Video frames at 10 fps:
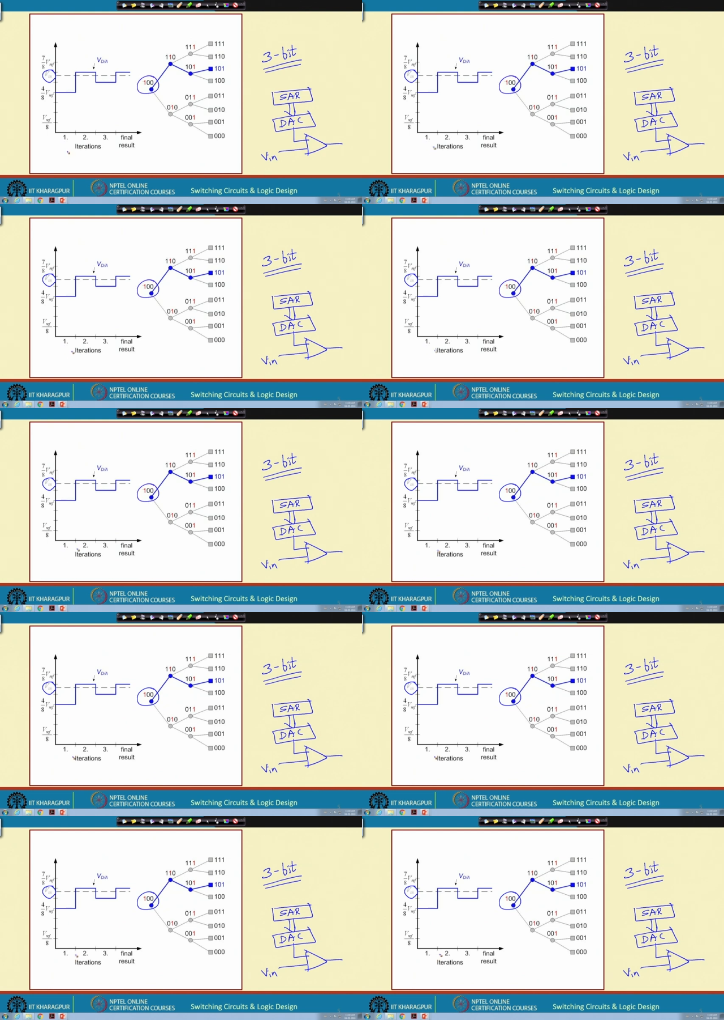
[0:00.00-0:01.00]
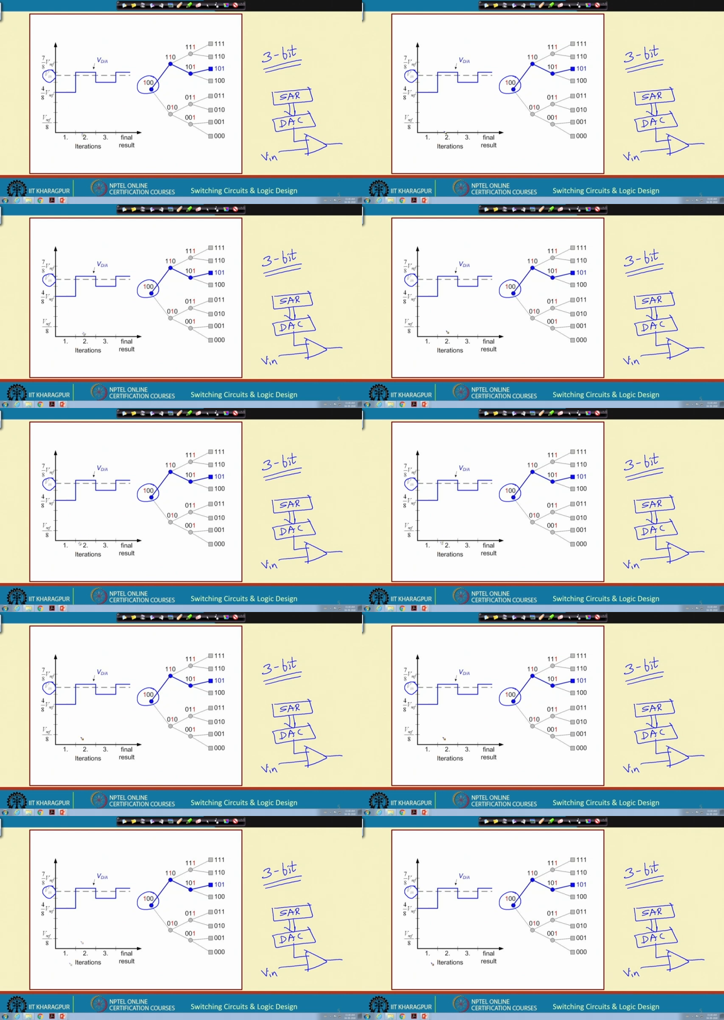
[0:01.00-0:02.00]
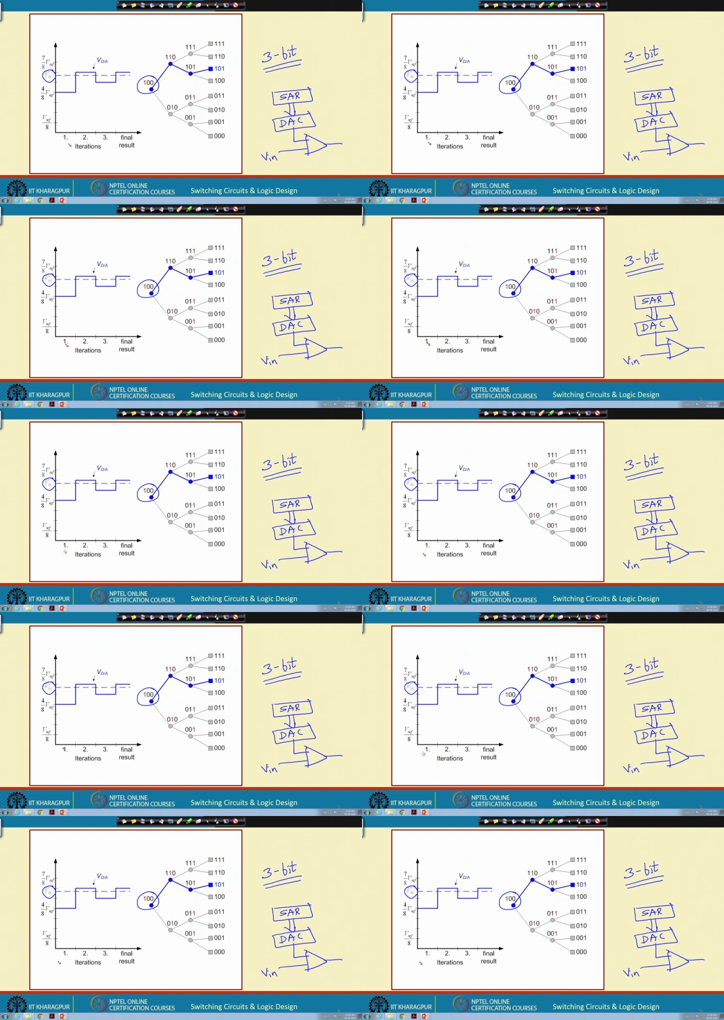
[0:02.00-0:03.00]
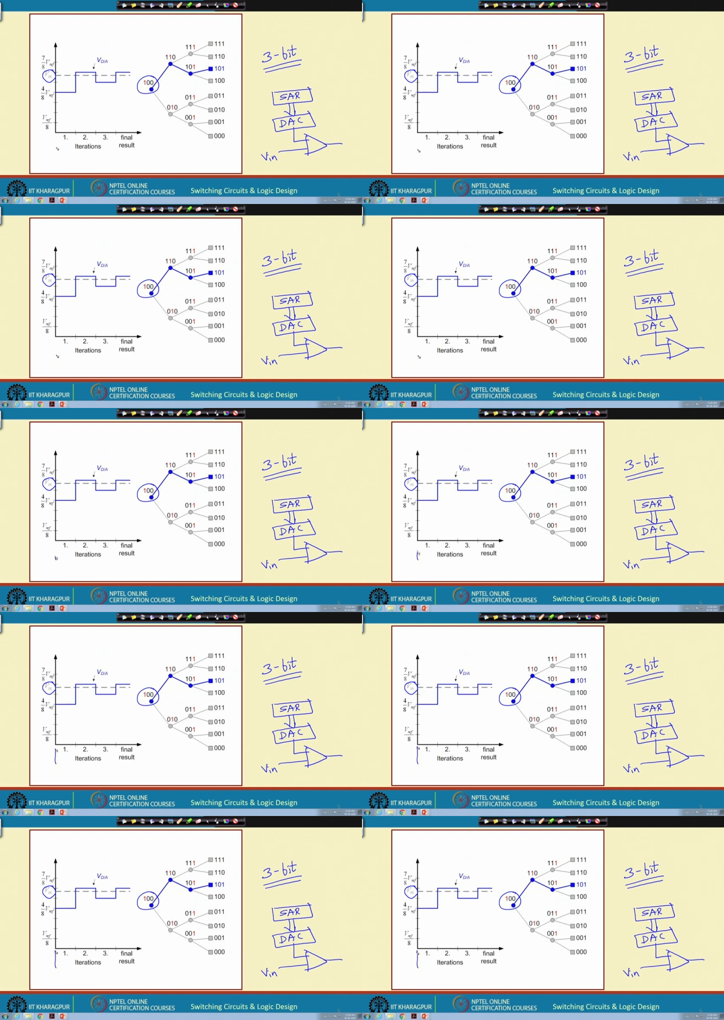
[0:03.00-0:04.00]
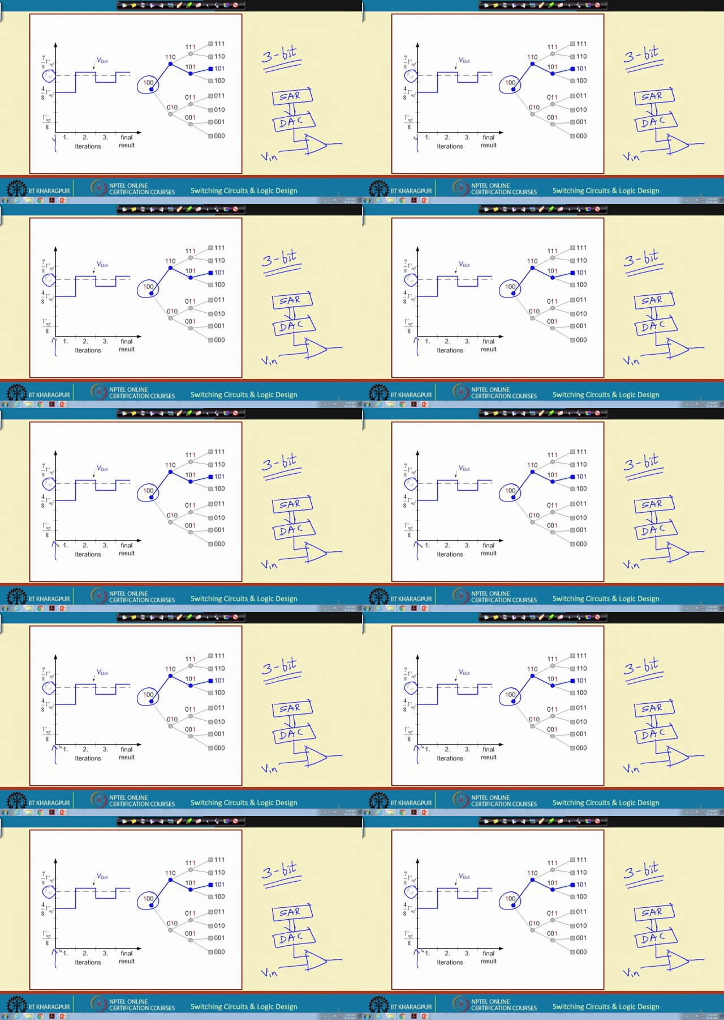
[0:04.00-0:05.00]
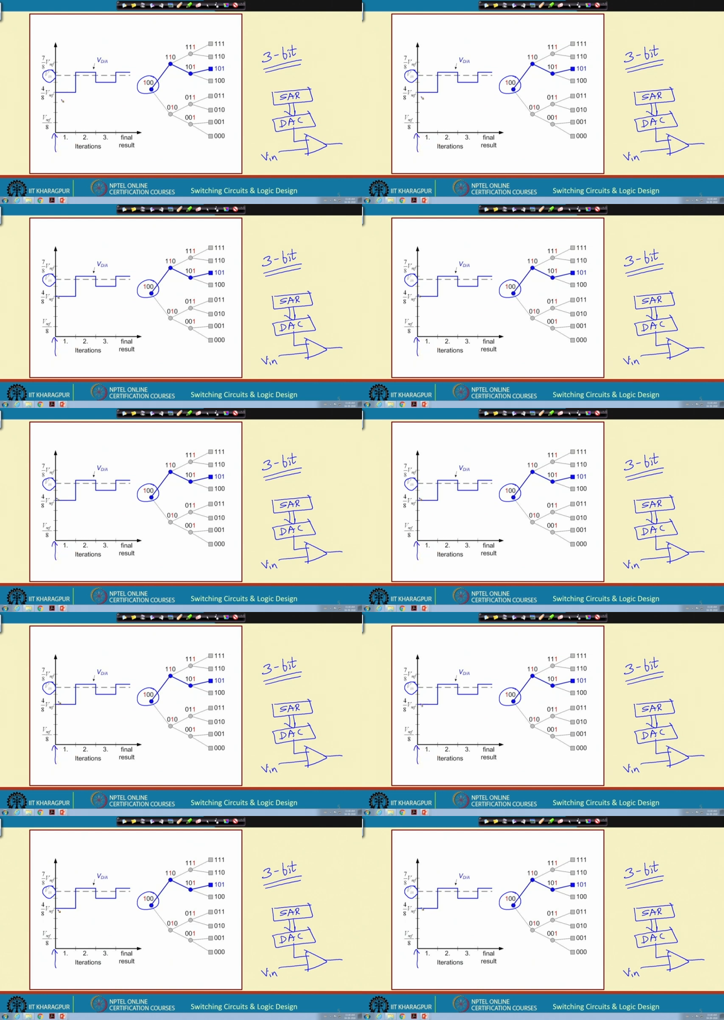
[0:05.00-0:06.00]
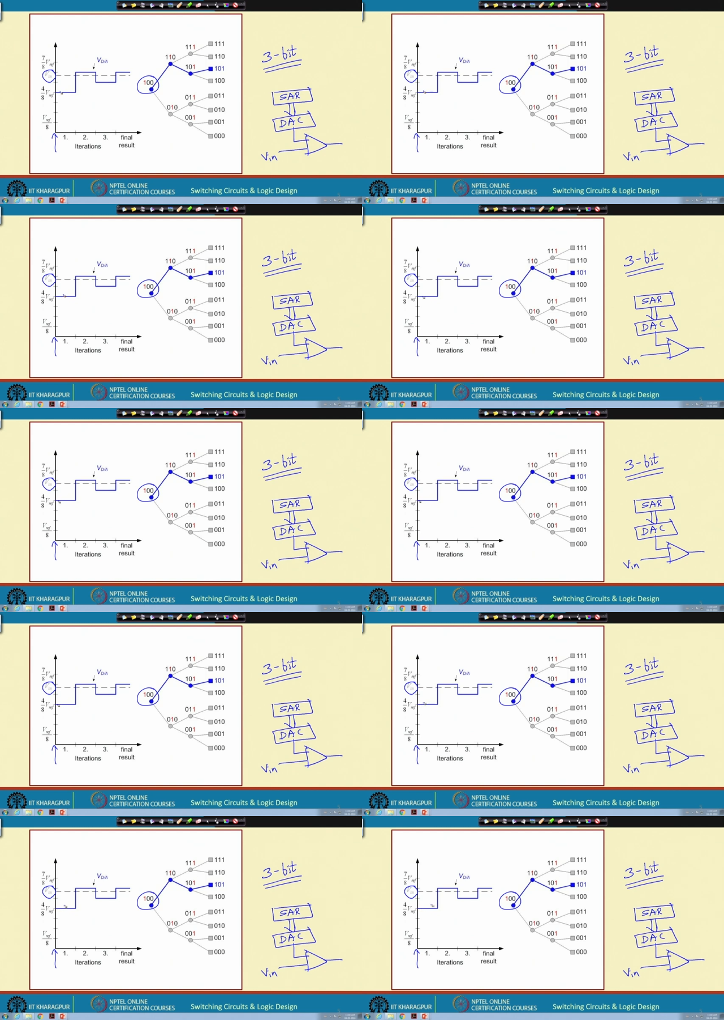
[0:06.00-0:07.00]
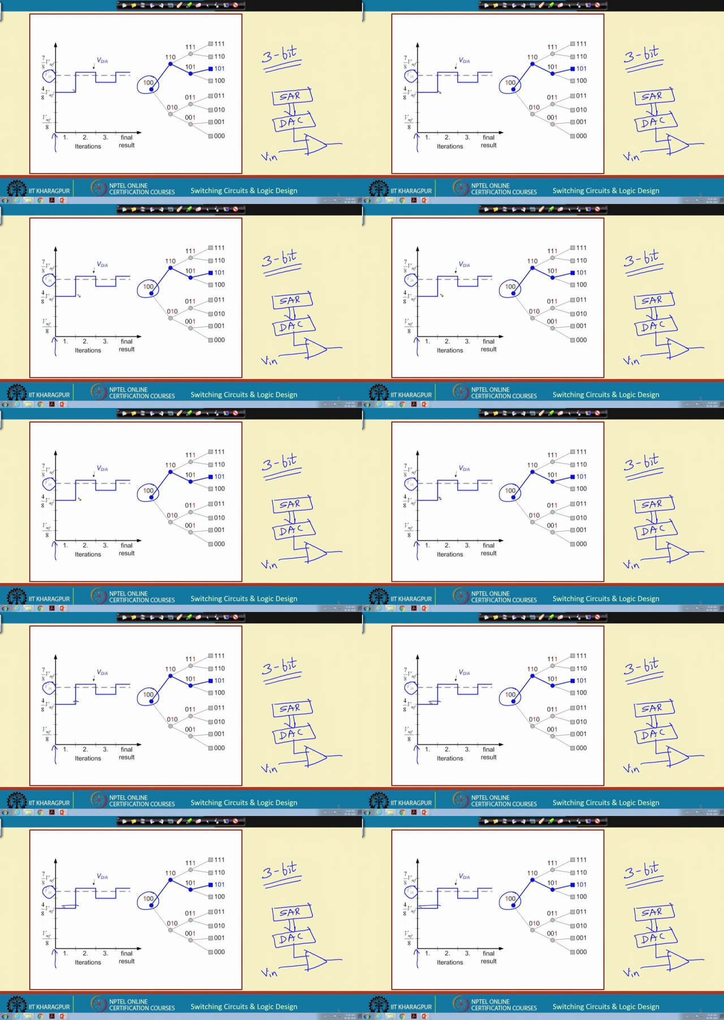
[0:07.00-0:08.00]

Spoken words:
(no speaker visible)